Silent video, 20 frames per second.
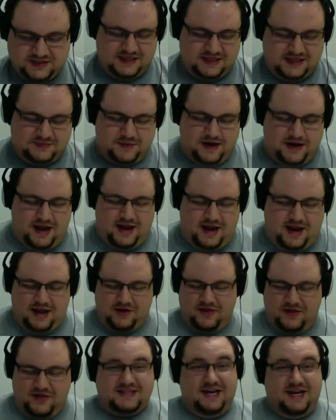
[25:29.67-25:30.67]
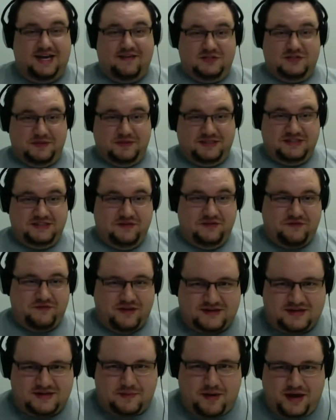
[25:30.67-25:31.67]
been a headache. I know it's kind of specific
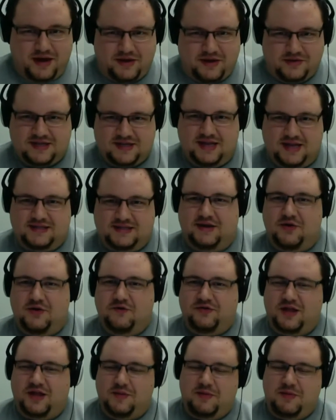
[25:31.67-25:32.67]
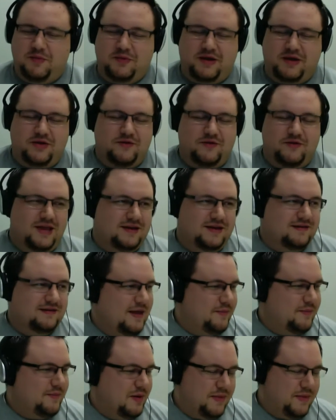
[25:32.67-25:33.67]
to my use case. I don't know if a lot of people can relate to
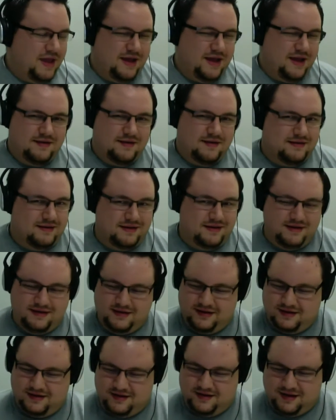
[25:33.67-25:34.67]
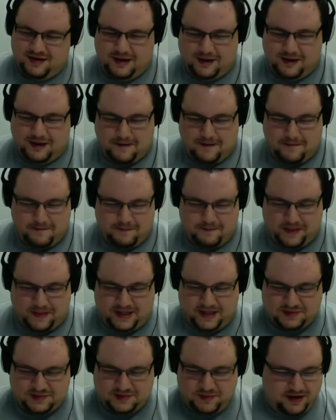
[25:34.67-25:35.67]
that, but man.
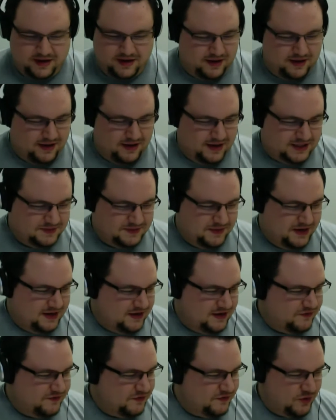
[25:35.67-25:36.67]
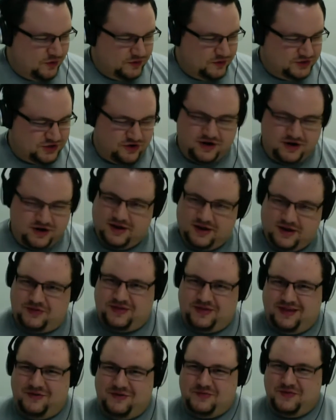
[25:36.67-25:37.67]
It's been a difficult journey with
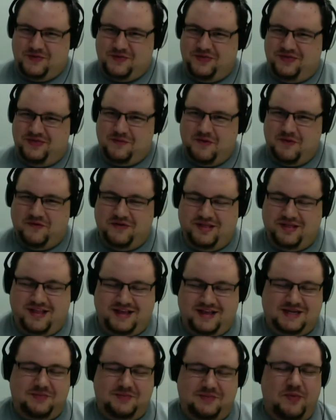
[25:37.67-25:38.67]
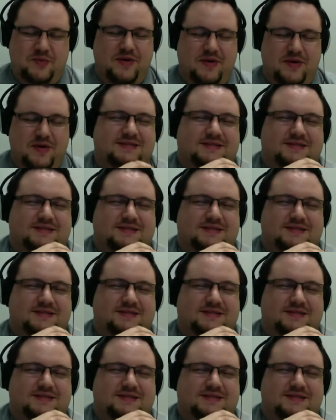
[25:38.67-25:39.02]
them over the last couple months.